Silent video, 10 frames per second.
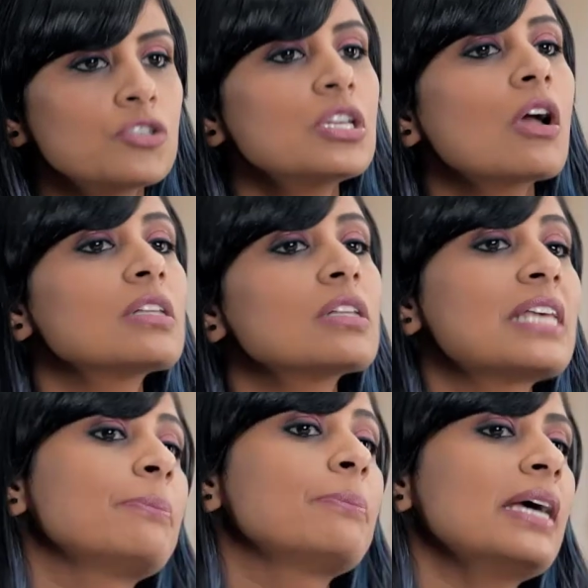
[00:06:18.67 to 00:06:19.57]
She
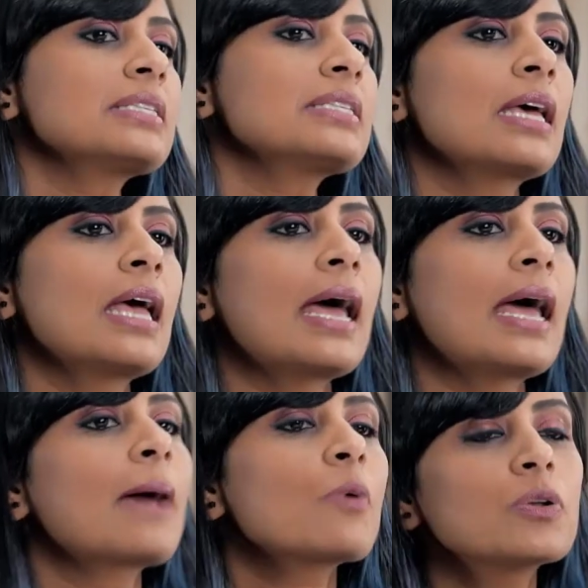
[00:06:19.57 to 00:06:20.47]
calls Help Desk,
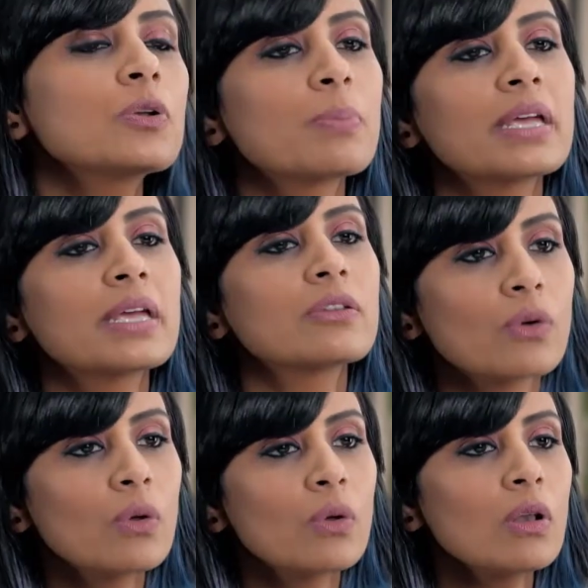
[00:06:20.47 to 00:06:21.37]
and I'm going to play the
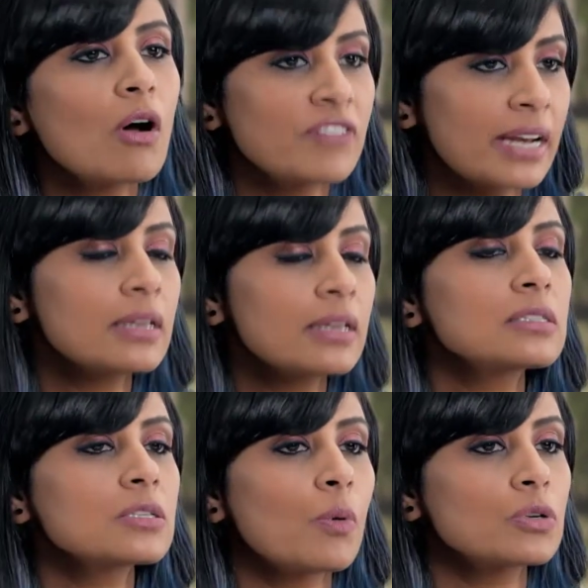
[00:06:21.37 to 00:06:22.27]
role of
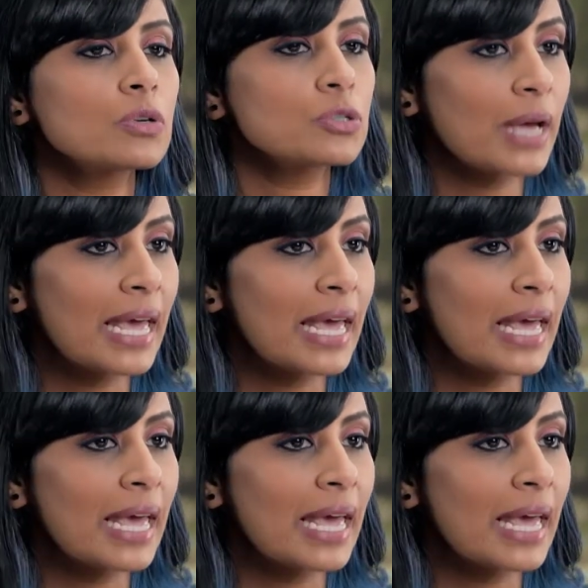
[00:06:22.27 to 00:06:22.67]
technical support to